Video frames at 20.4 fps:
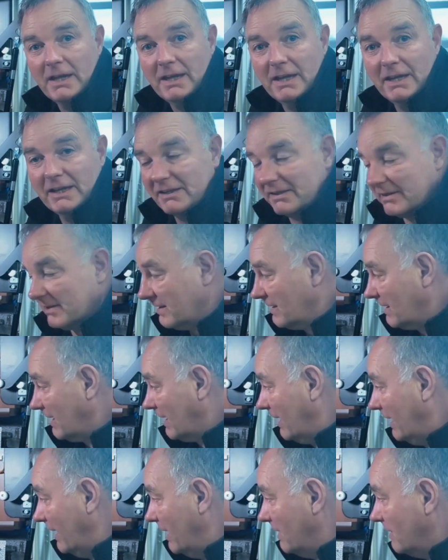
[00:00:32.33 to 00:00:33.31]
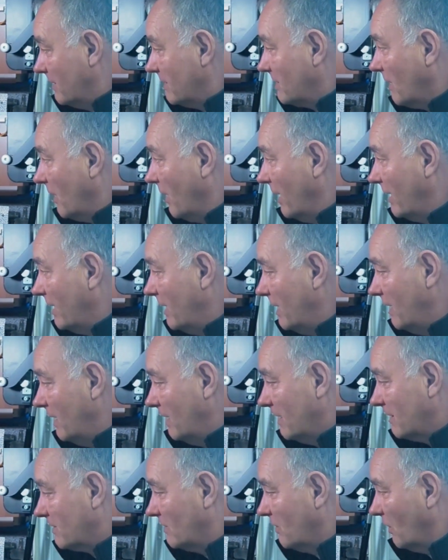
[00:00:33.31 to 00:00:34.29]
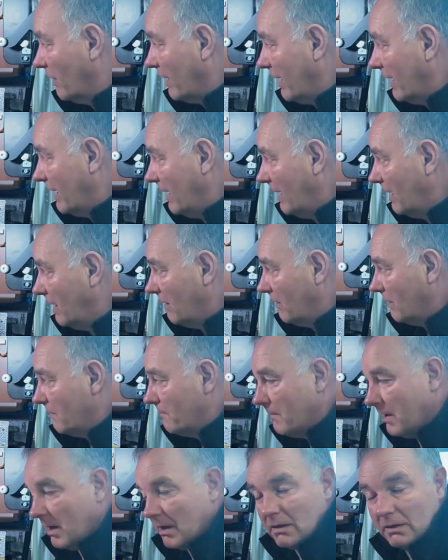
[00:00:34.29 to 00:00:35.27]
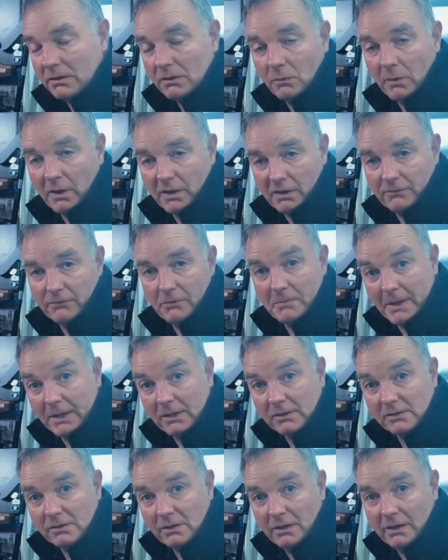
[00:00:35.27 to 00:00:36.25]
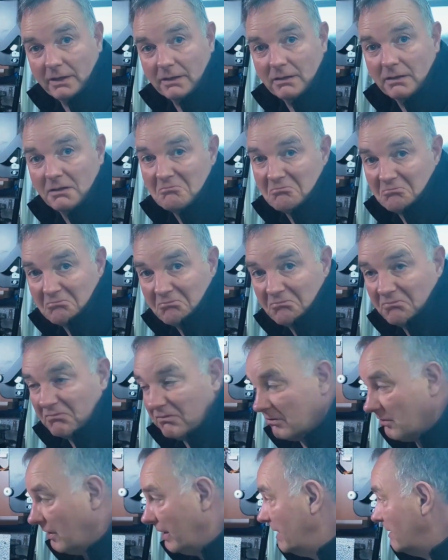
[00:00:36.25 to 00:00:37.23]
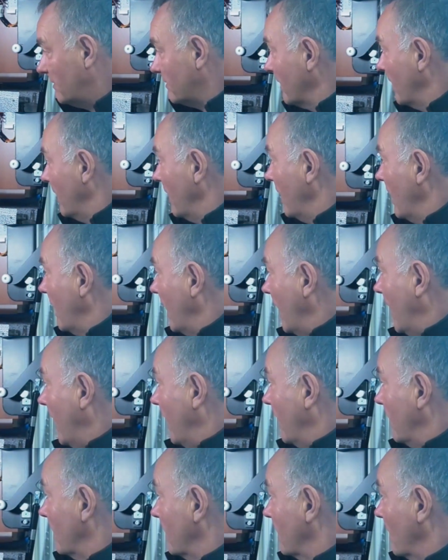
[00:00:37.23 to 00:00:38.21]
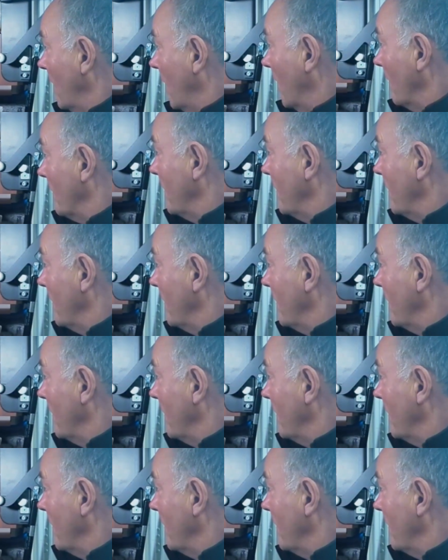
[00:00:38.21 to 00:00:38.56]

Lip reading: It's clean and tidy. It's not getting any of the muck and the weather from outside. Great. And up